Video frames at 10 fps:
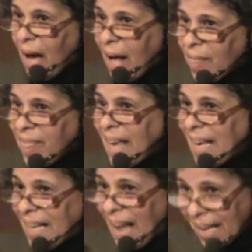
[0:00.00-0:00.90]
and
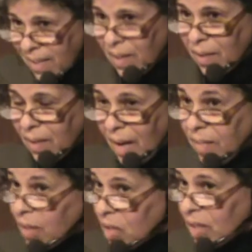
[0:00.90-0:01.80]
they elected,
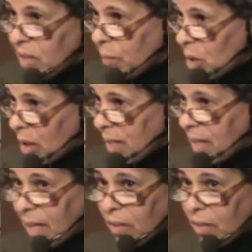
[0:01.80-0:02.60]
and this is a democratic